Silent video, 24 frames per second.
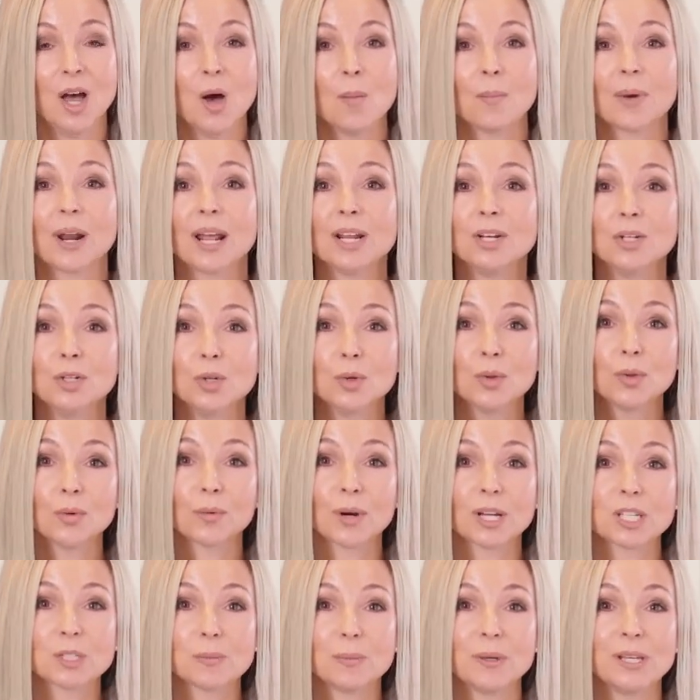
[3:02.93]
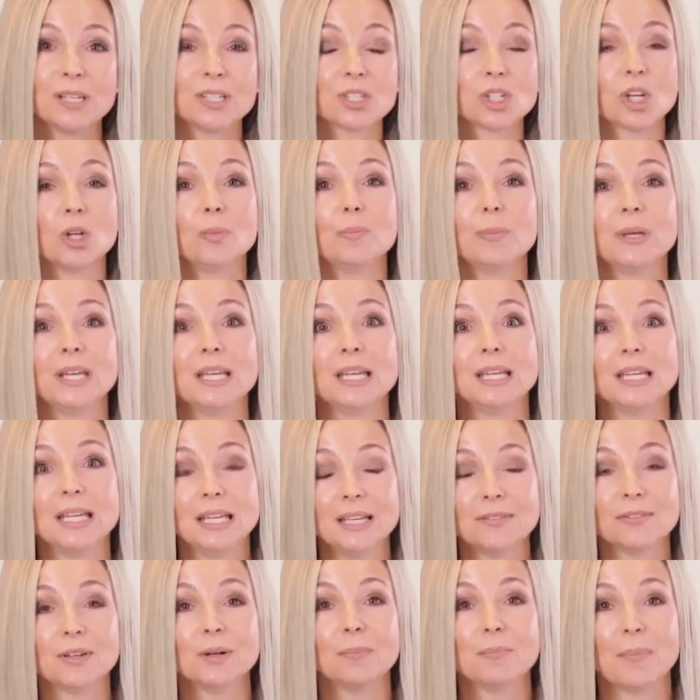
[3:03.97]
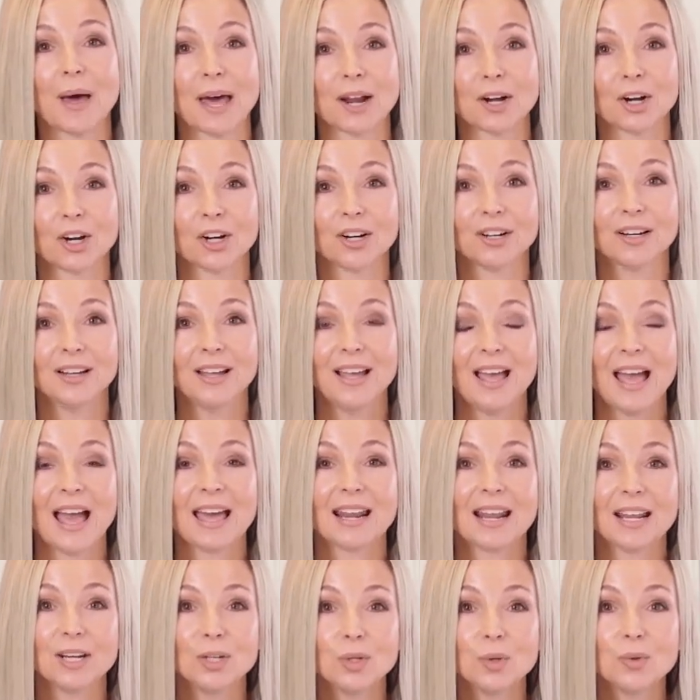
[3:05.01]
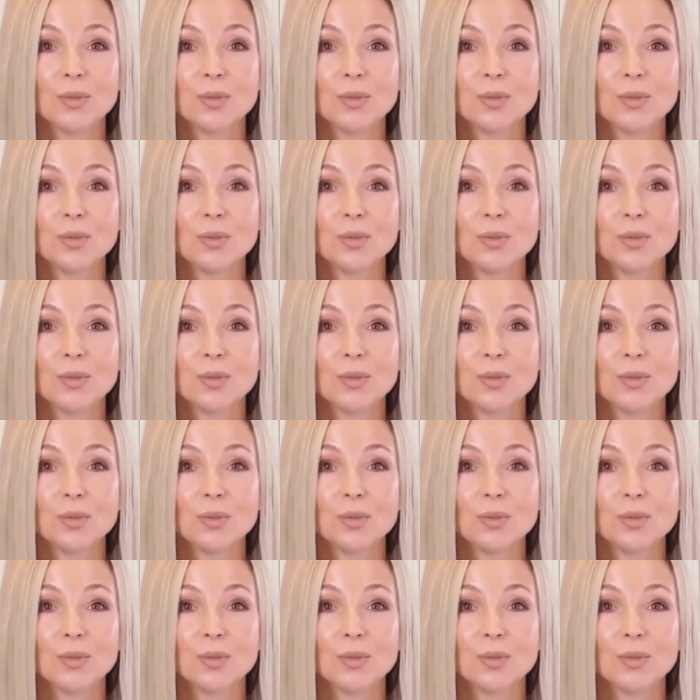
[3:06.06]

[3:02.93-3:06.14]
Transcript: But I knew the recipes could be even better, and I knew